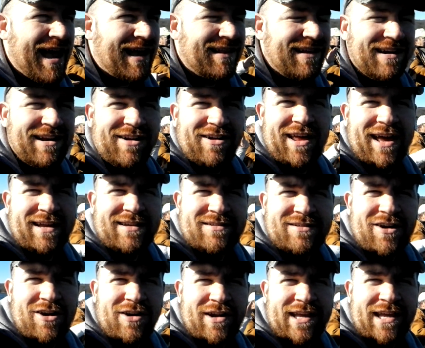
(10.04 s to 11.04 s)
packed in here like
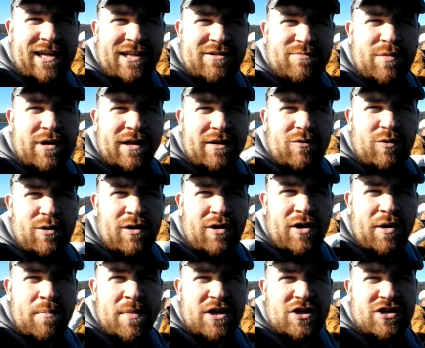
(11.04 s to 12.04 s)
sardines, but we're
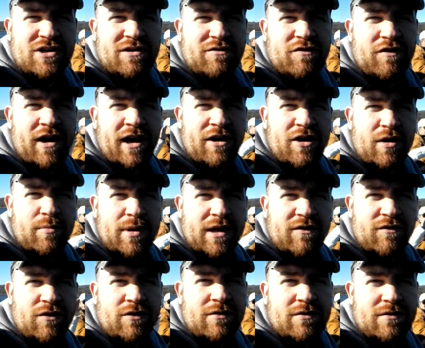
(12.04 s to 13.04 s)
on a mission to find our
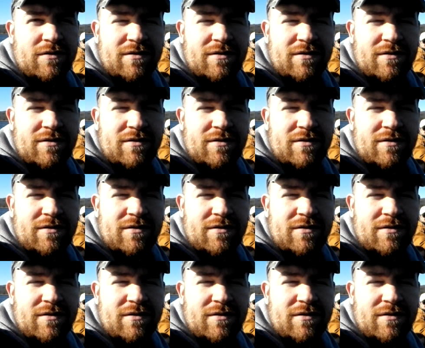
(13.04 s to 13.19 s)
beaver.